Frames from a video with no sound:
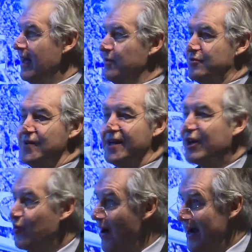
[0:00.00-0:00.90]
it was really
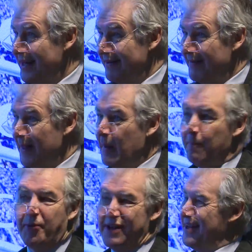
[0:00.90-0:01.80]
great,
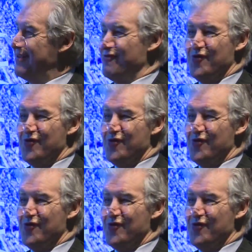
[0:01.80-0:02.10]
but it didn't